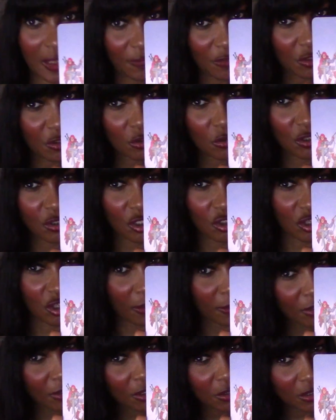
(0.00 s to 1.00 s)
Seven of Swords a
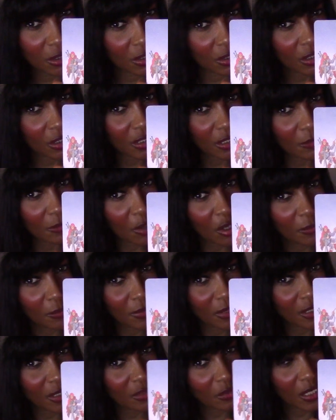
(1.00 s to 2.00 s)
Gemini card? It might
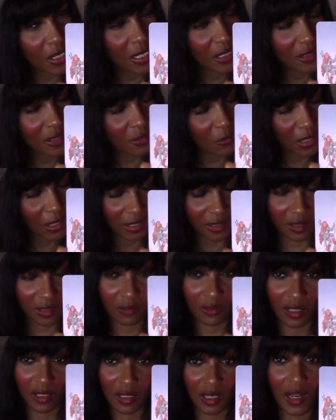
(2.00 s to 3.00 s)
be, it's either, well, it's,
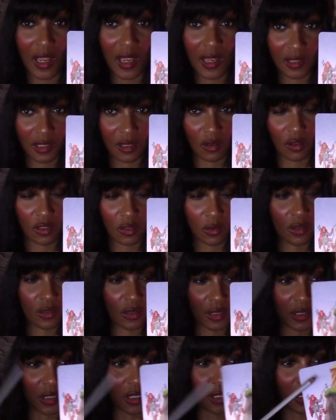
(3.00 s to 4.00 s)
a, it's an air sign, so
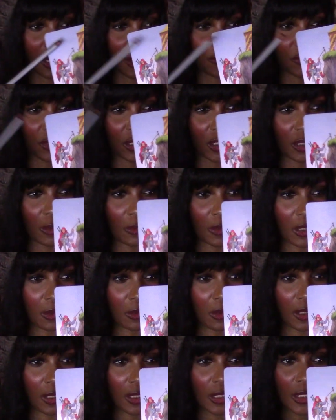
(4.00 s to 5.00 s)
this is definitely you
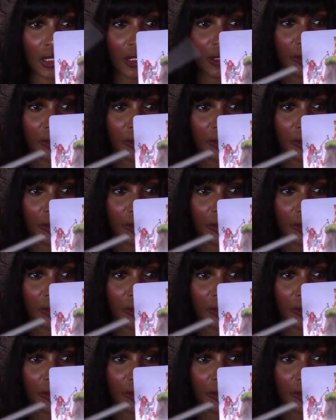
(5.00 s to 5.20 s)
anyway.